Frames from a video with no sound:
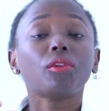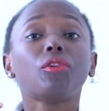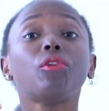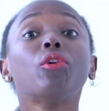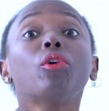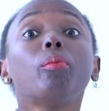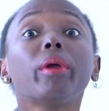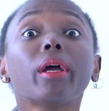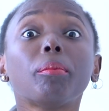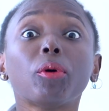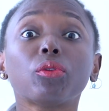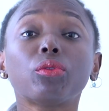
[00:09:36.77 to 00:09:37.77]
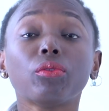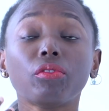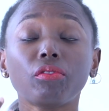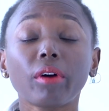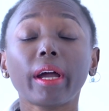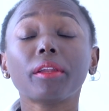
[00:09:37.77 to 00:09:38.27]
you'll be able to
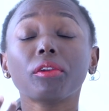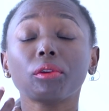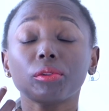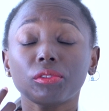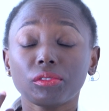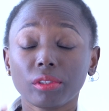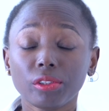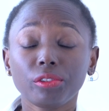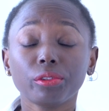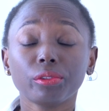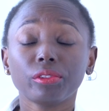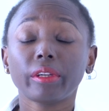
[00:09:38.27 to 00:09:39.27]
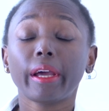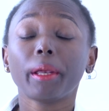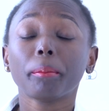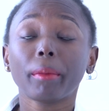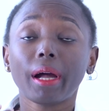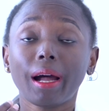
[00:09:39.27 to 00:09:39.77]
find your session
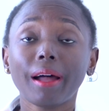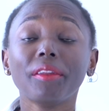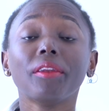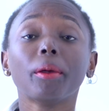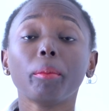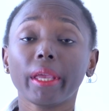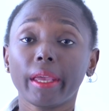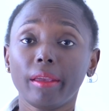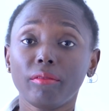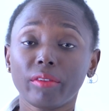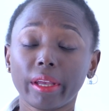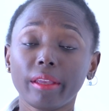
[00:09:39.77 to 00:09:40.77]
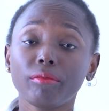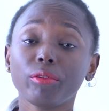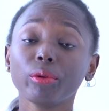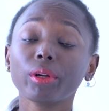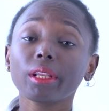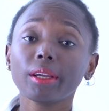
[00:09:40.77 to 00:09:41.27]
time under behavior. If
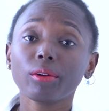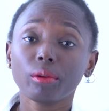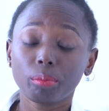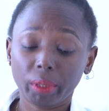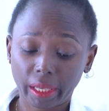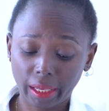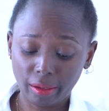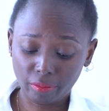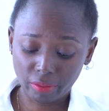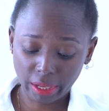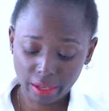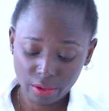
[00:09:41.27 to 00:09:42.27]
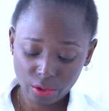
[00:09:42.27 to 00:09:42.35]
you click on behavior,